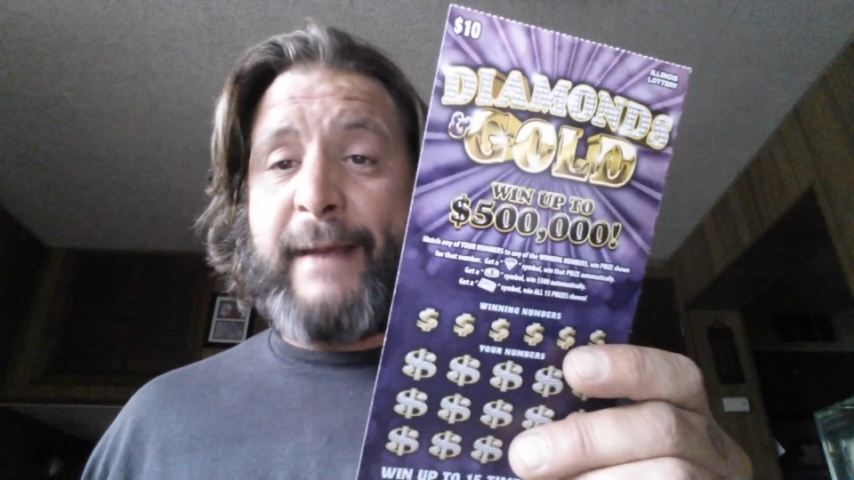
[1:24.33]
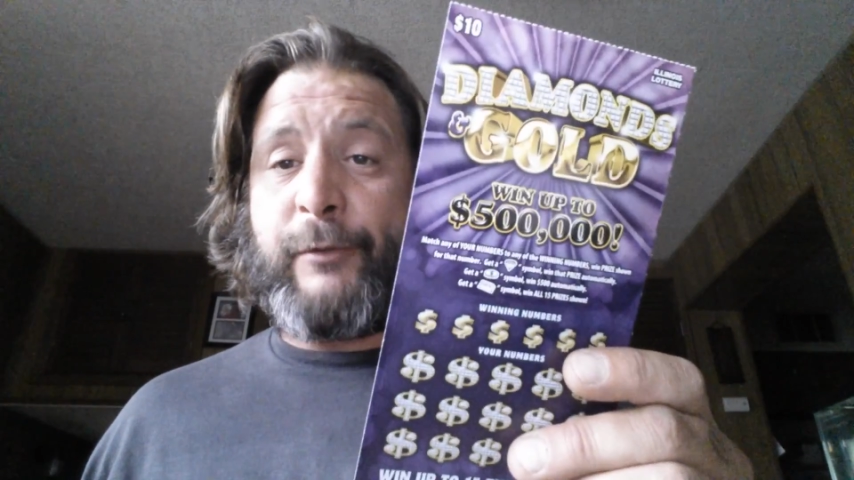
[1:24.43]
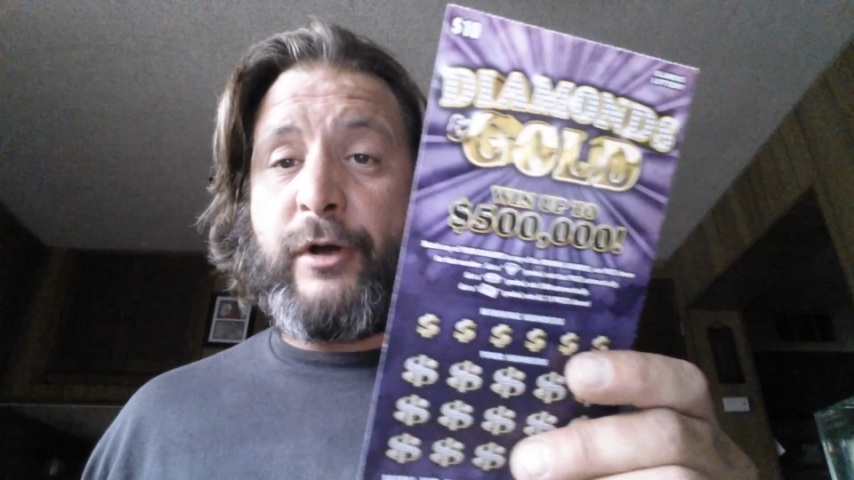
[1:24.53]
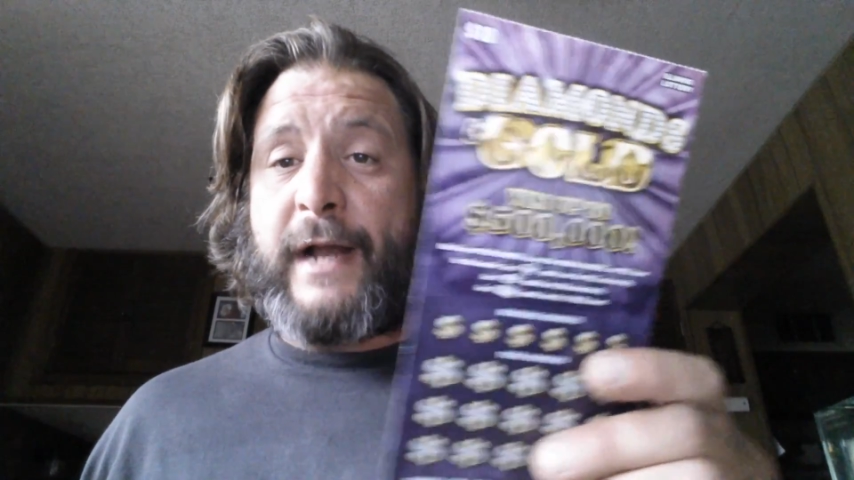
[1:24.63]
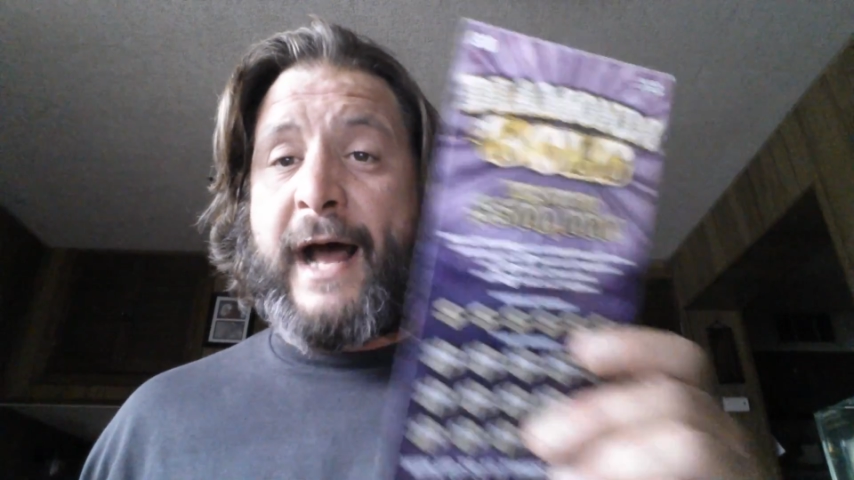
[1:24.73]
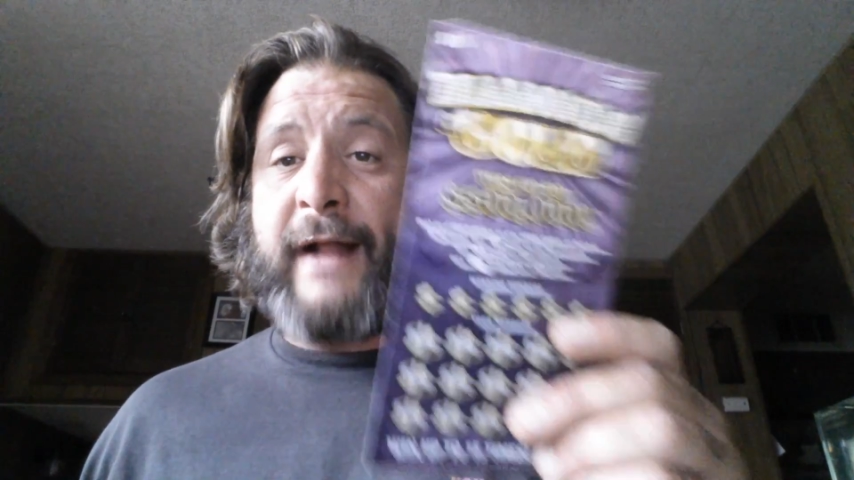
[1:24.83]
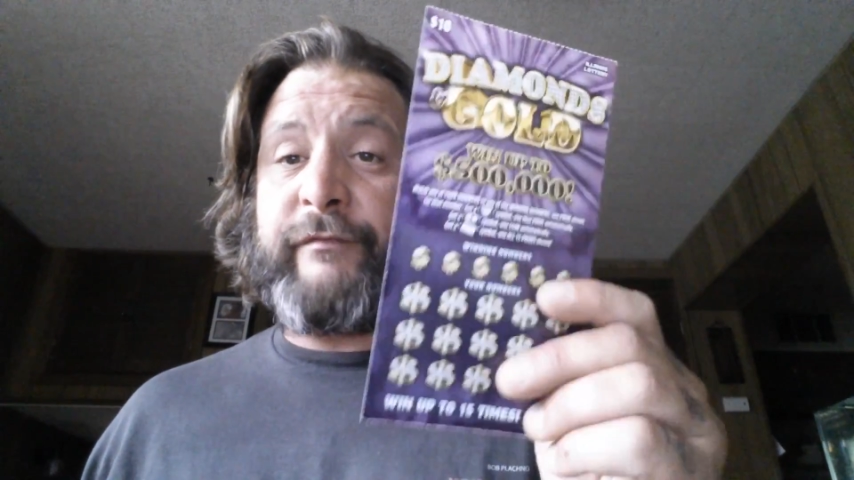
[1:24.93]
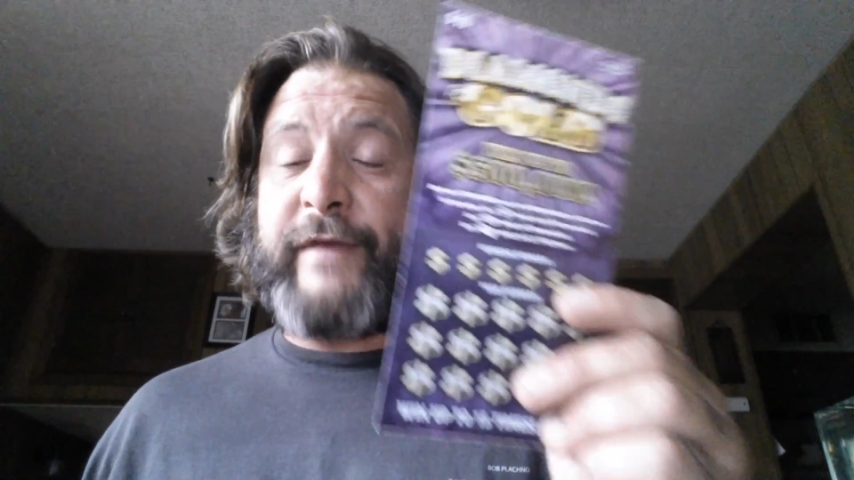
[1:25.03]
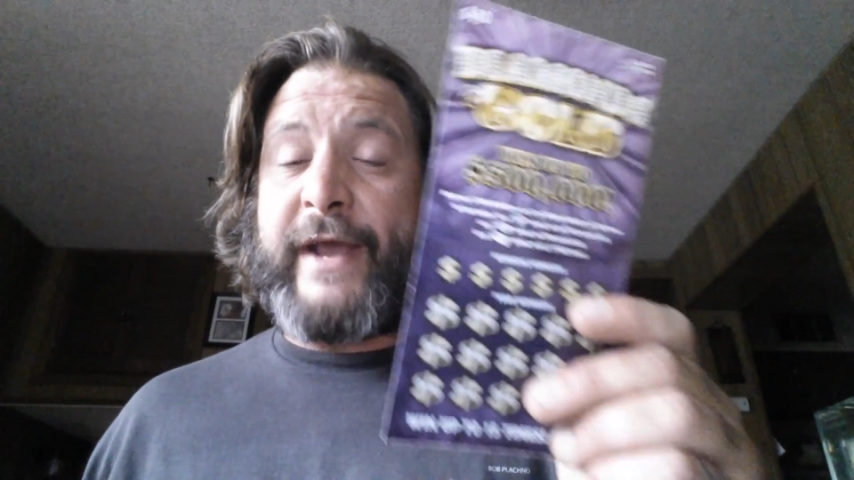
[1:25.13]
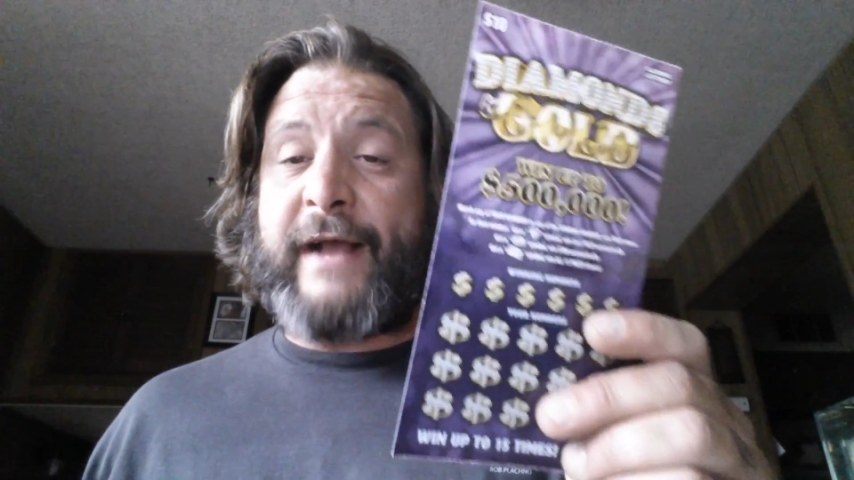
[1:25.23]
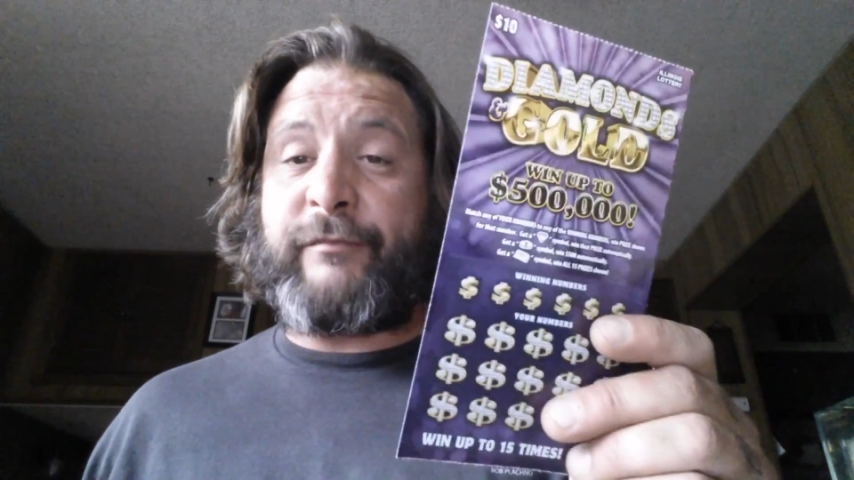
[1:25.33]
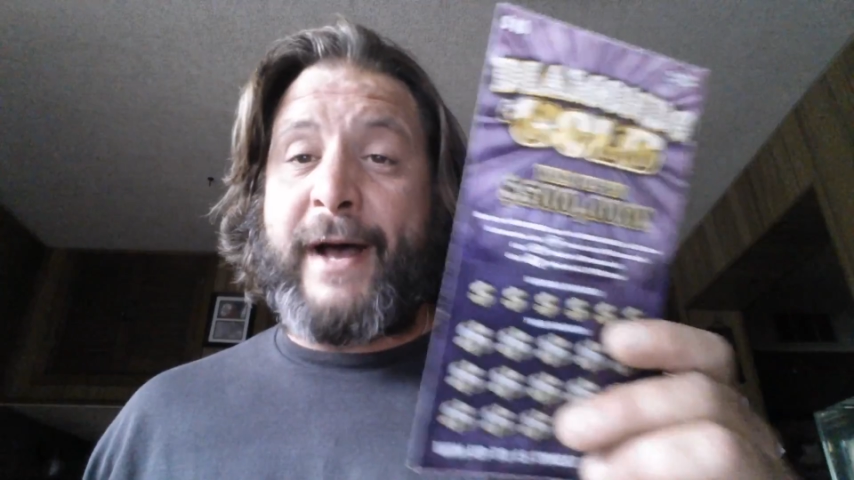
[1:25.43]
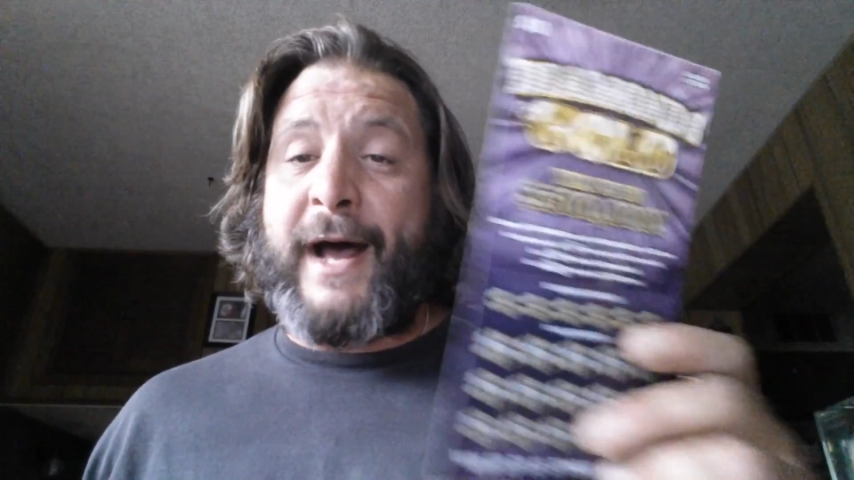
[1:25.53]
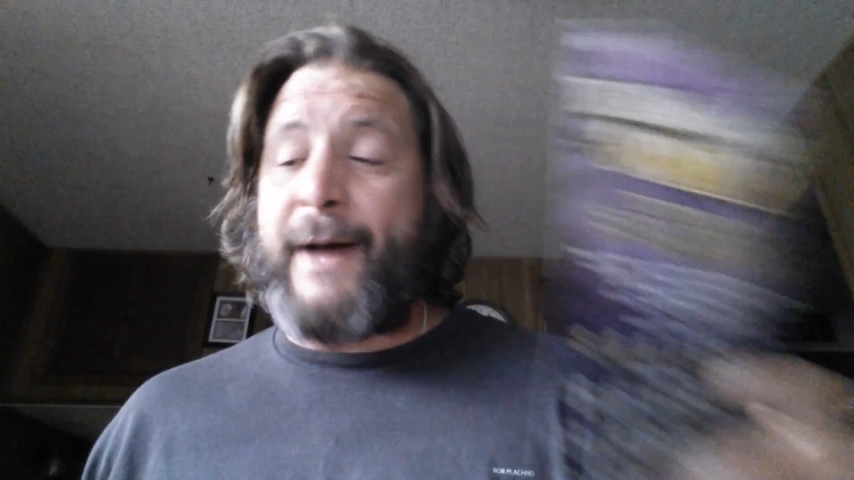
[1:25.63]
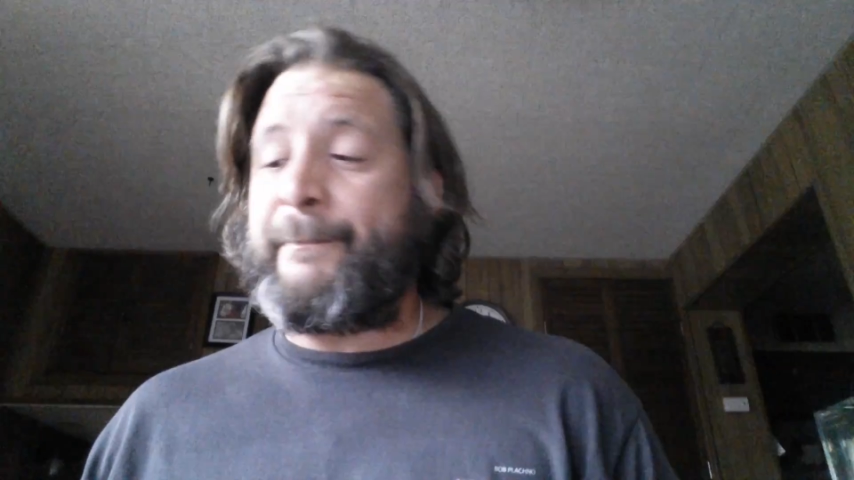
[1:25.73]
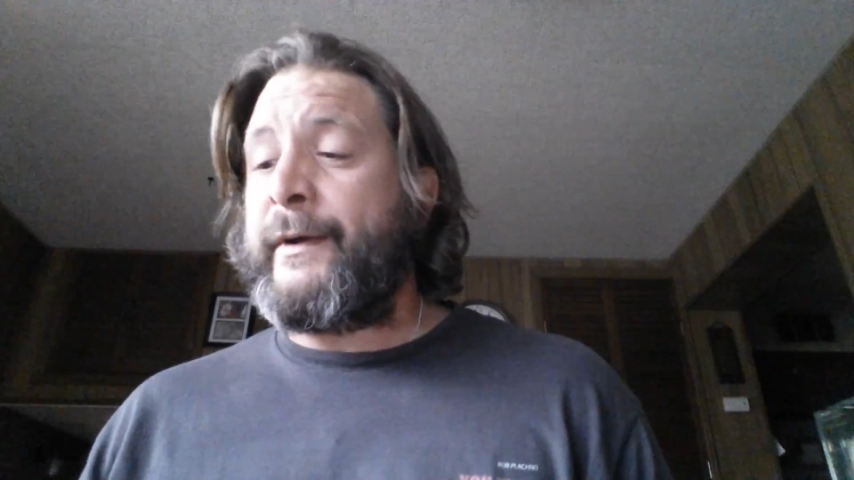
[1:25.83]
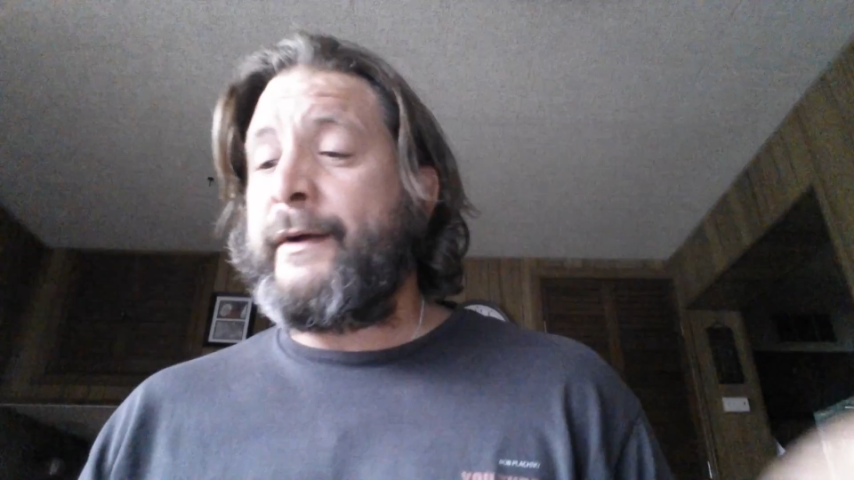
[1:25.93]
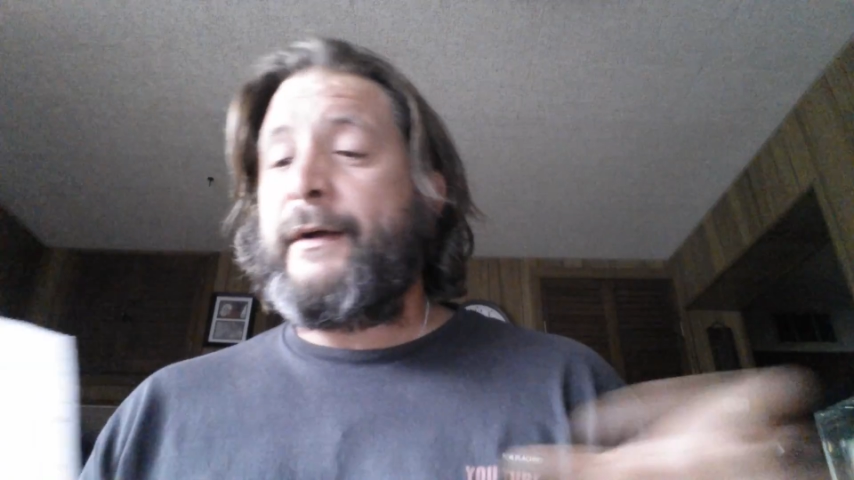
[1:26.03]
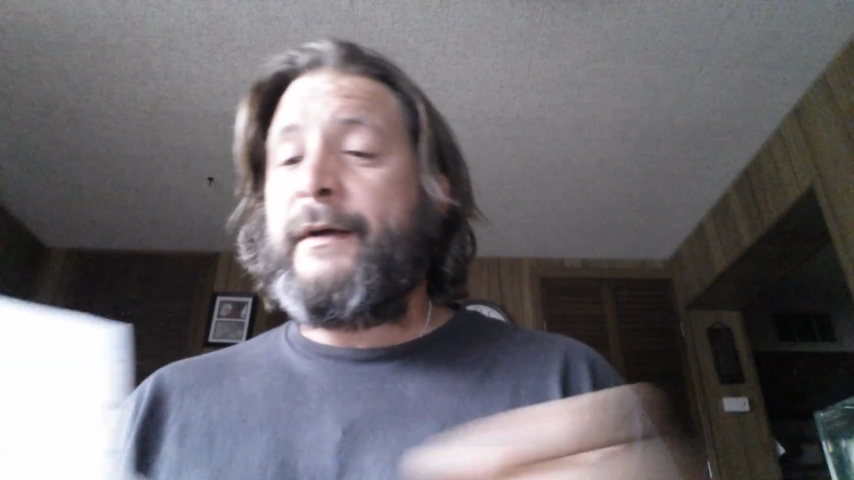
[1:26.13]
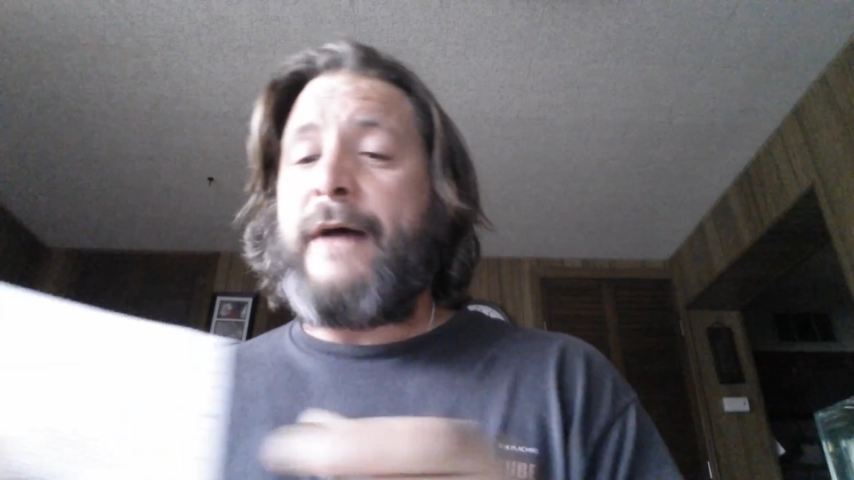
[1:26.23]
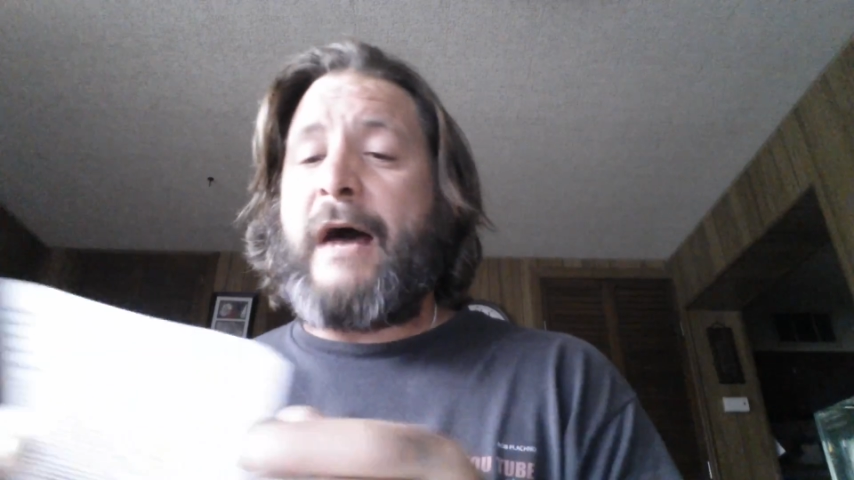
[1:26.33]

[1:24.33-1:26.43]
good odds if you ask Bob. All